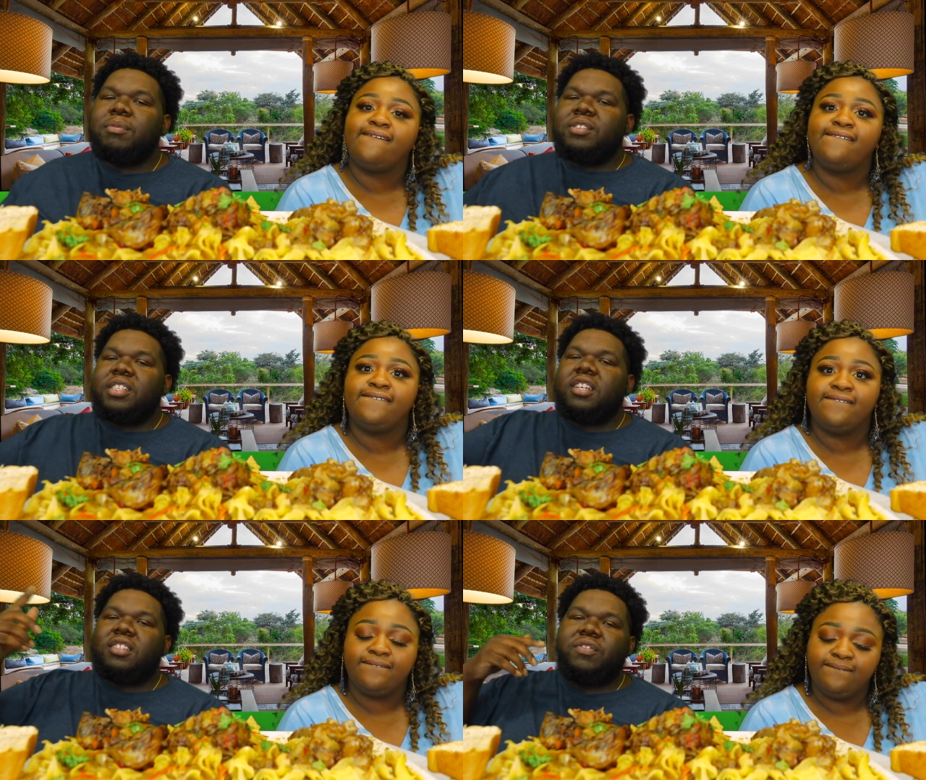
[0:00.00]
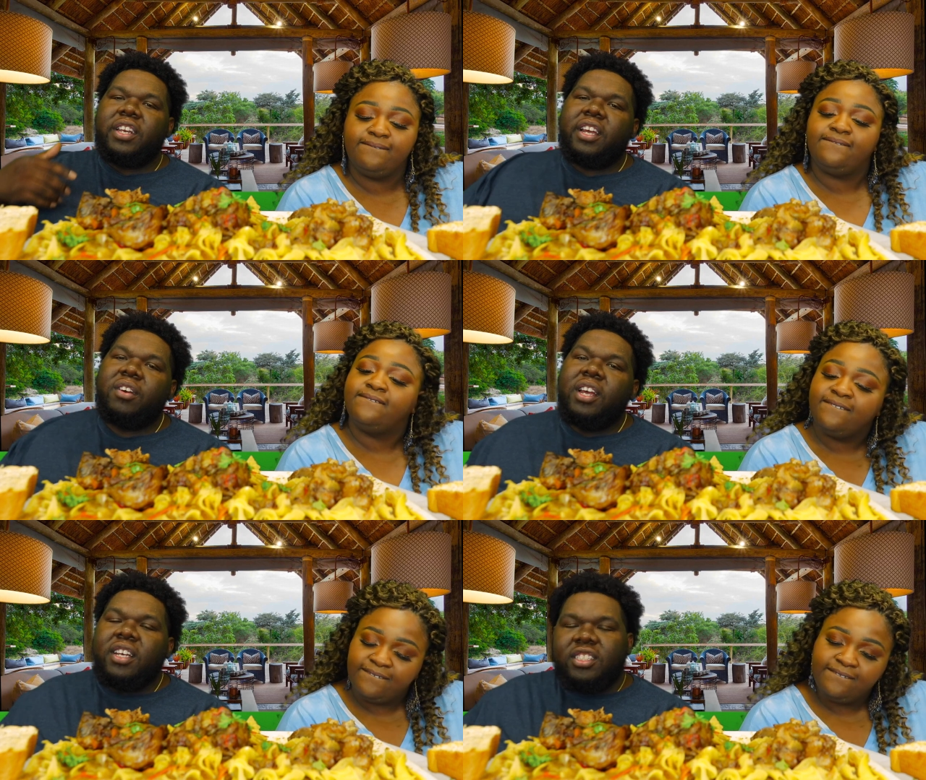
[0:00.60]
Speaker 1: Remember to share this
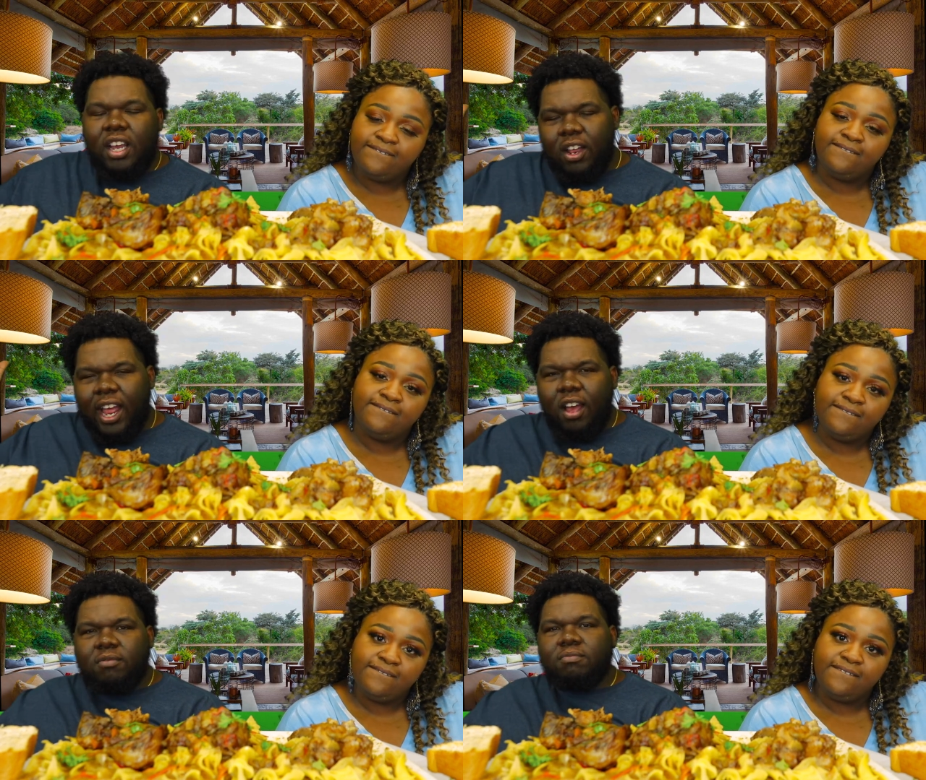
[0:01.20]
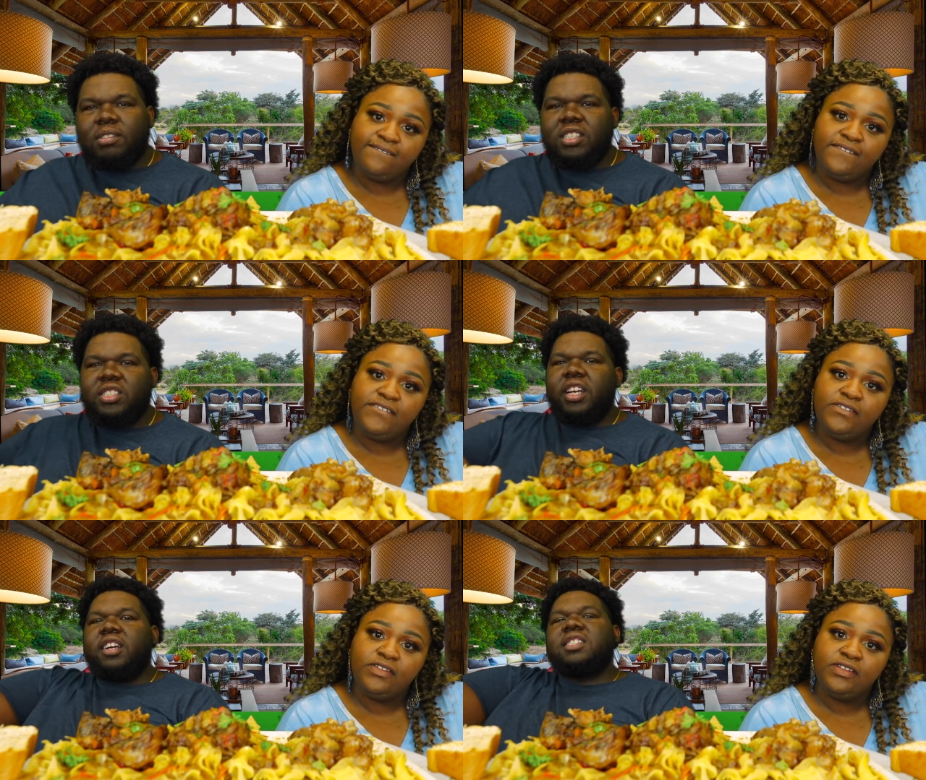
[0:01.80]
video, share it out,
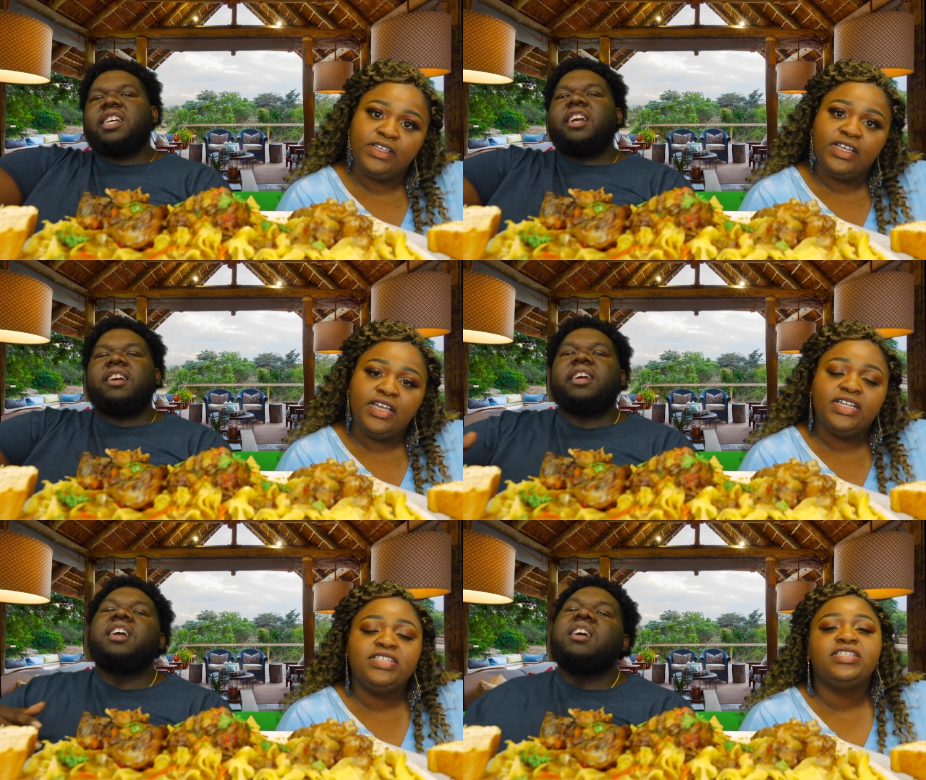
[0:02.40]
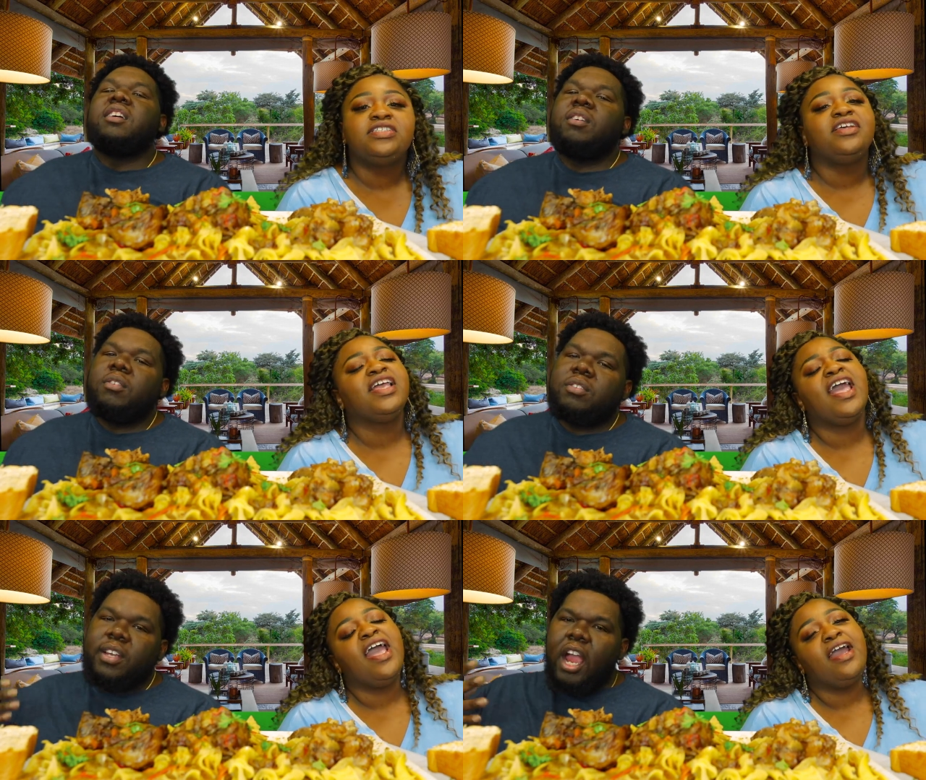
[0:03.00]
because sharing is caring.
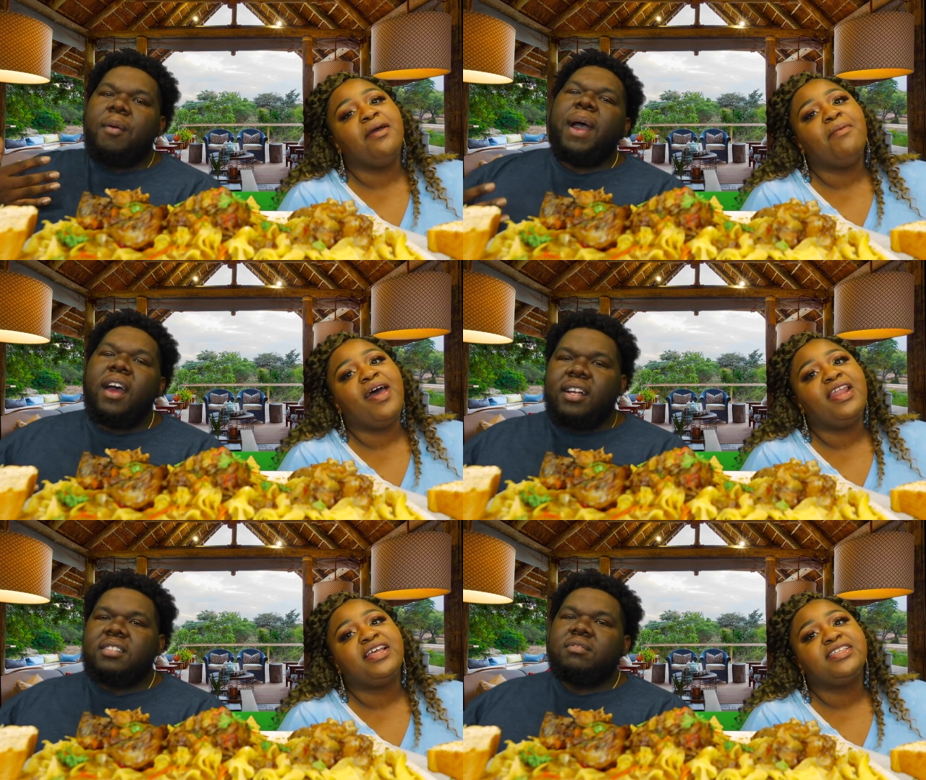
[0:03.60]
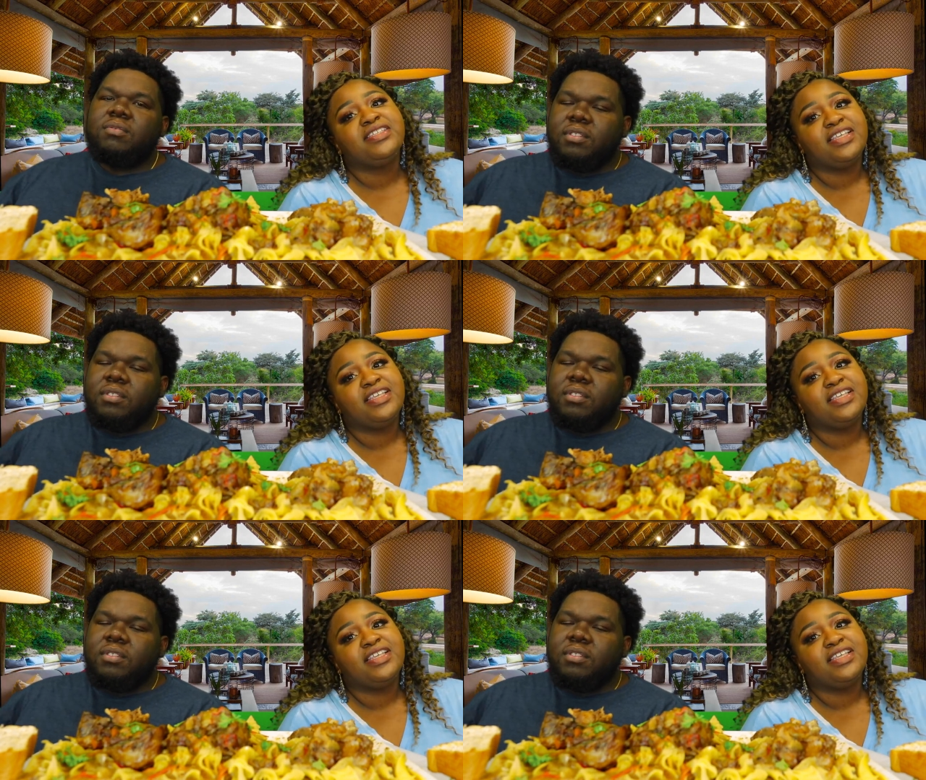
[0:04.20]
Care about us.